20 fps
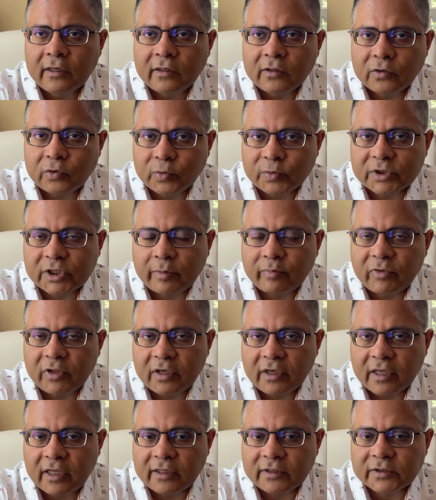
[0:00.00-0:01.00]
do
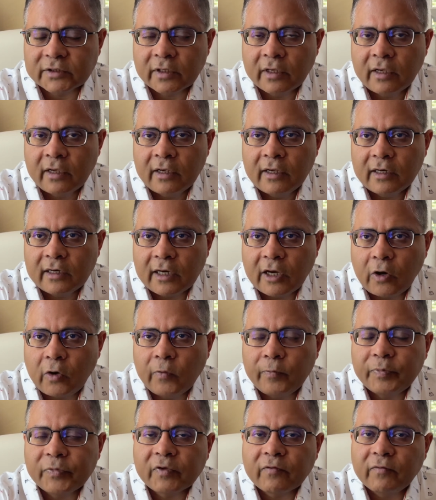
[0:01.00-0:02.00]
something else.
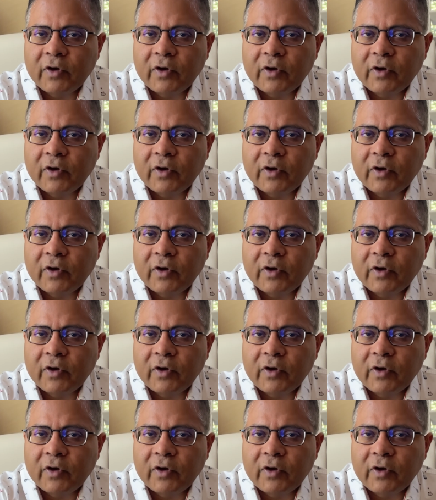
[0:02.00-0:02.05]
Now,